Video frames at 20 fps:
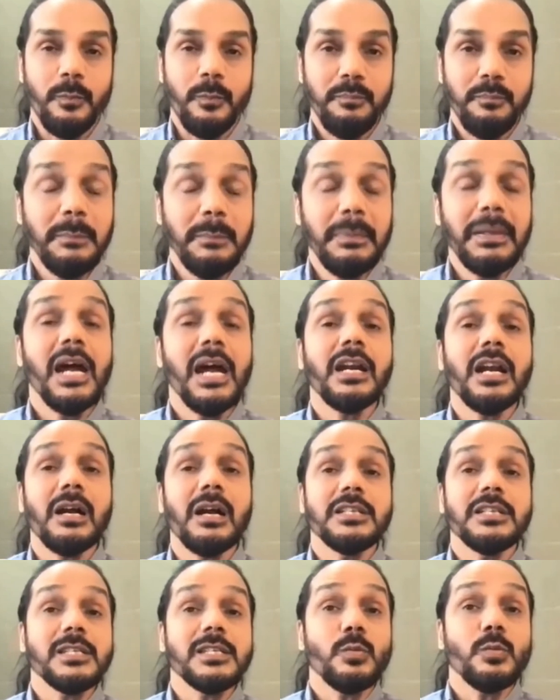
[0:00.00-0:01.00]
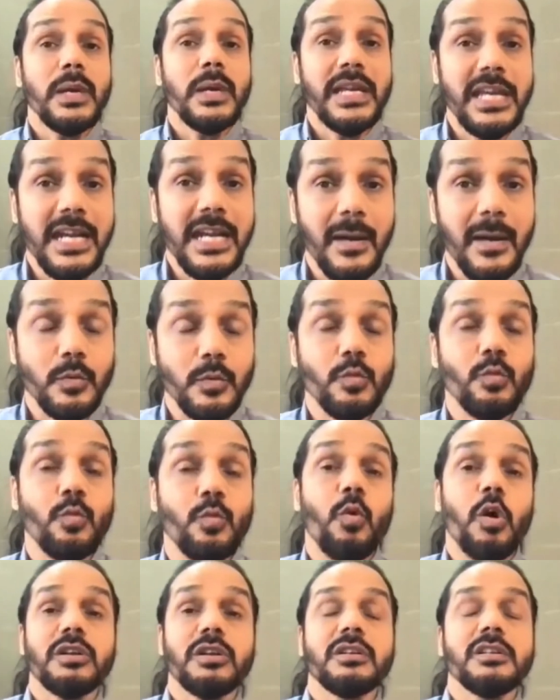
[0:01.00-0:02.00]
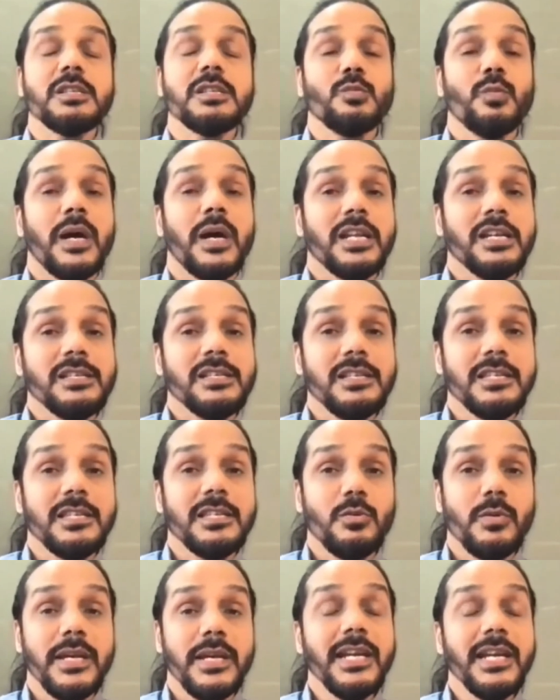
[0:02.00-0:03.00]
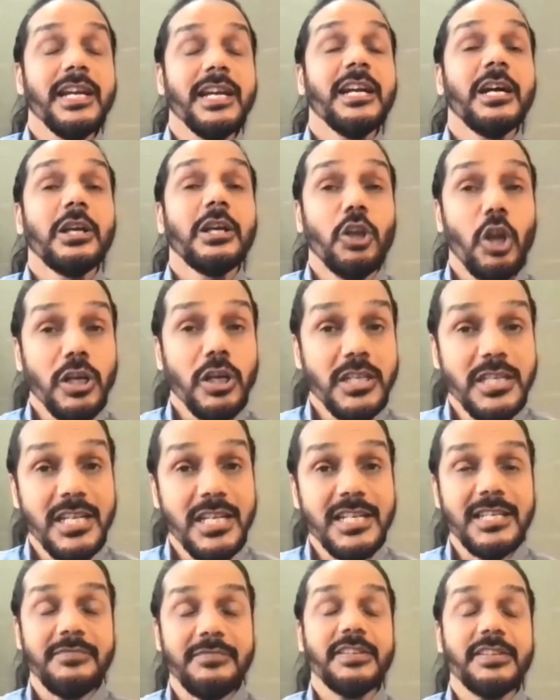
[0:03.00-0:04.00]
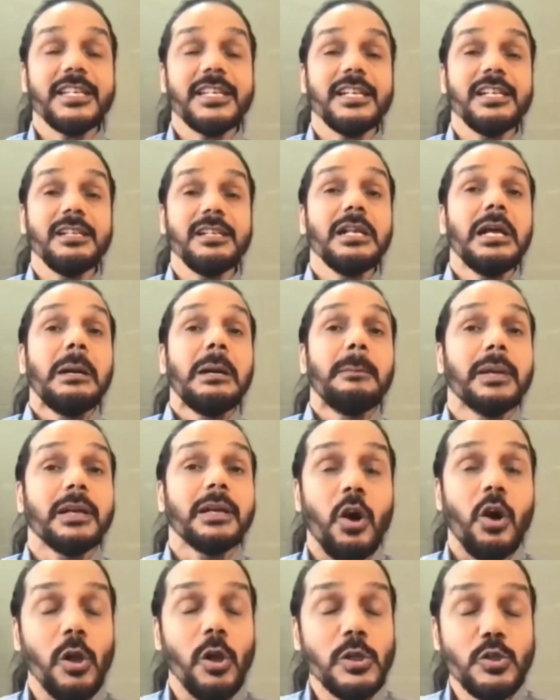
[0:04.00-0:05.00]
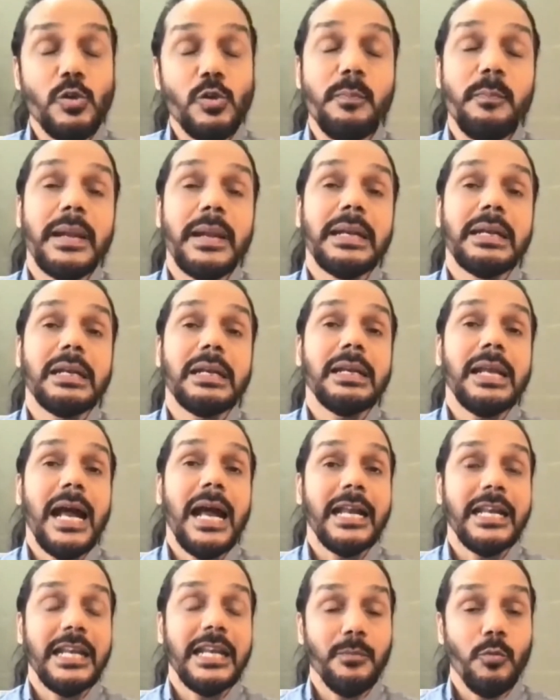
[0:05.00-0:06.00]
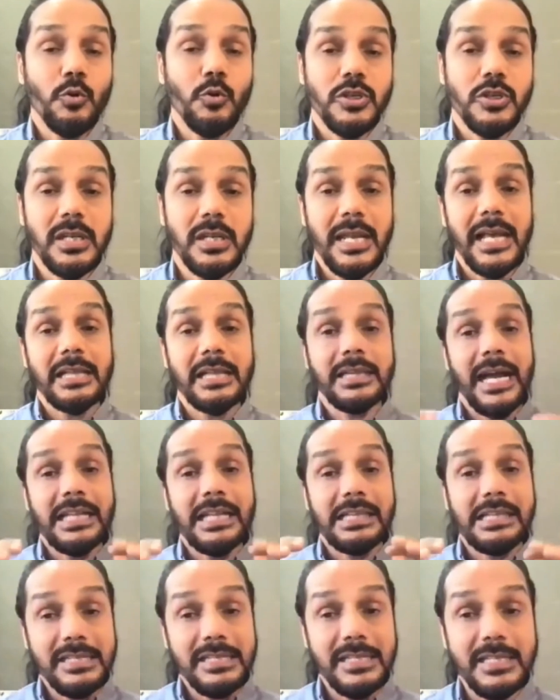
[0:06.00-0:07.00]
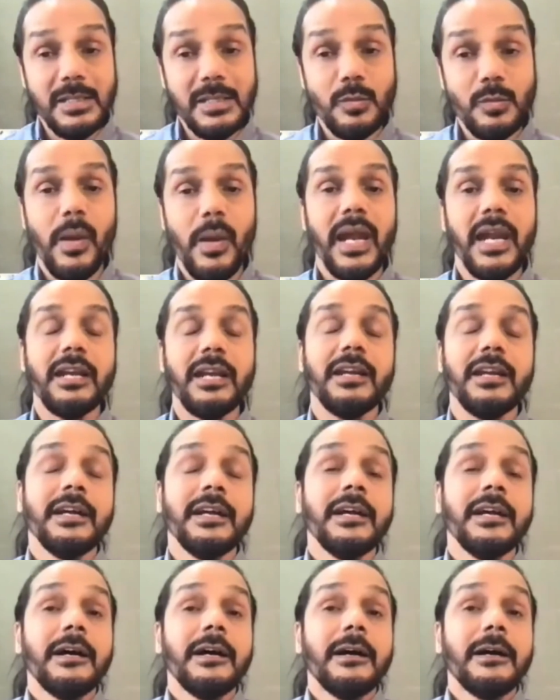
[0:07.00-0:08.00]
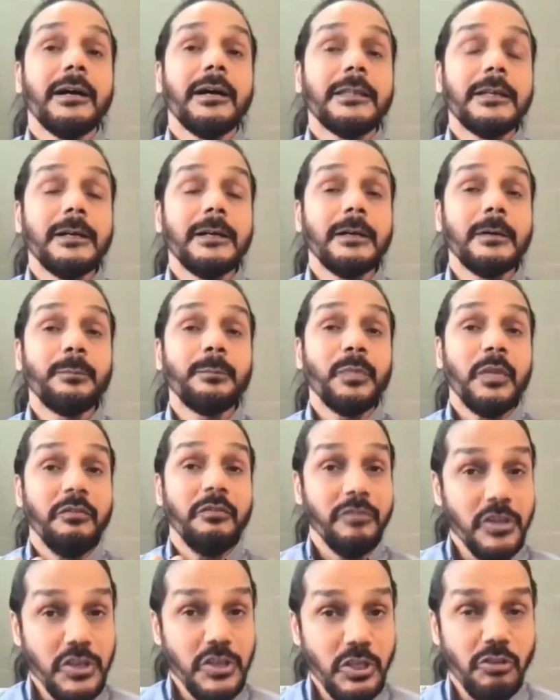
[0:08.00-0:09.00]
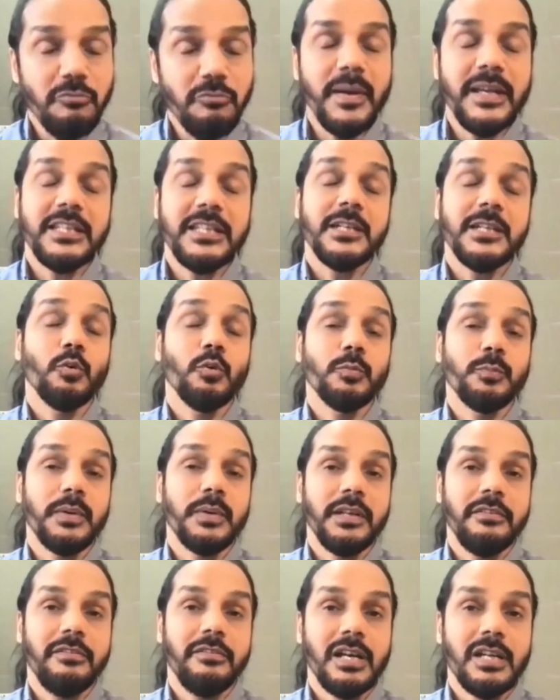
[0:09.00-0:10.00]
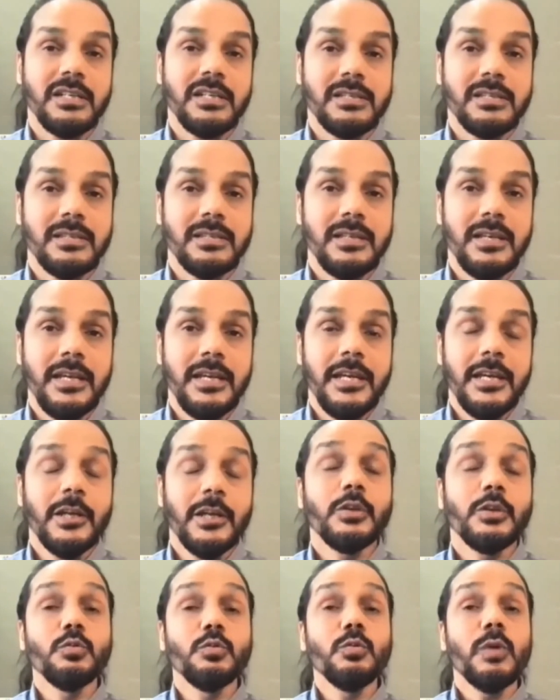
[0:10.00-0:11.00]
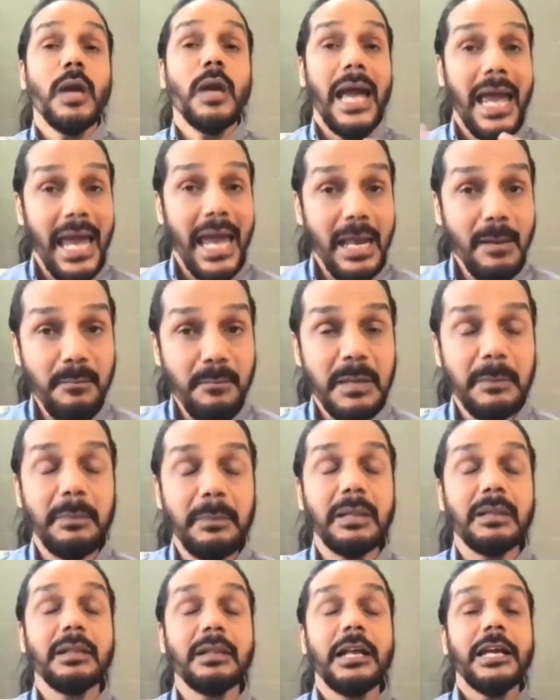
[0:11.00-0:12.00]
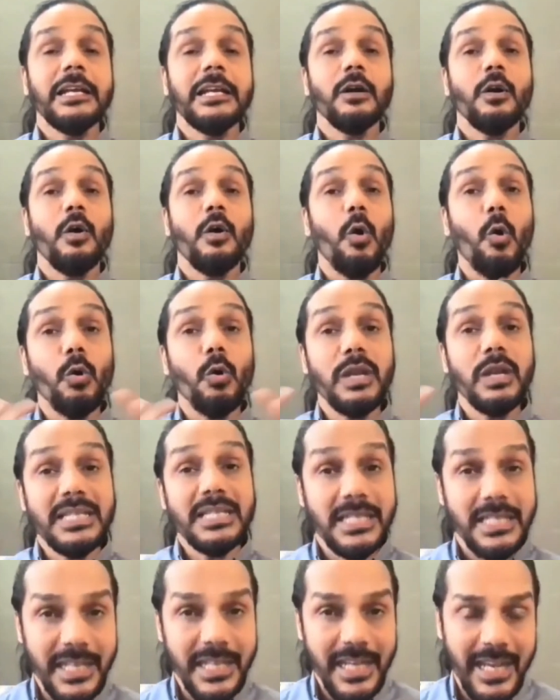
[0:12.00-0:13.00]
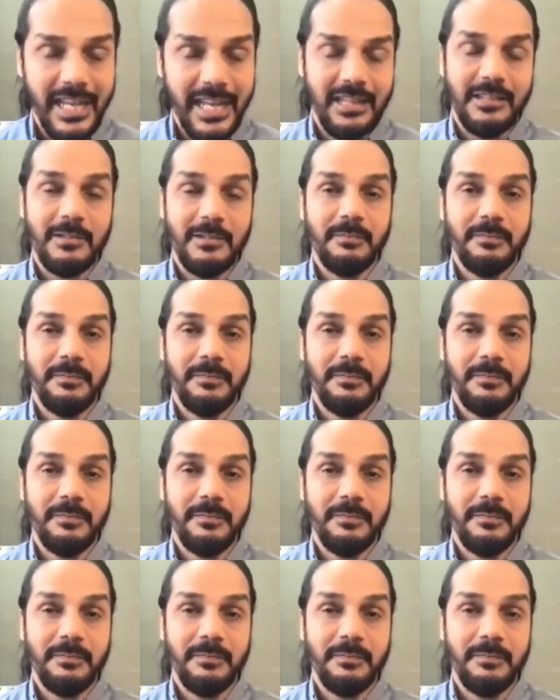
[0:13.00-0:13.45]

People are just waking up to what this virus is doing, not just physical, but also mental and emotional health. And this is where the vision of MaitriBodh Parivaar is to help people in a holistic health.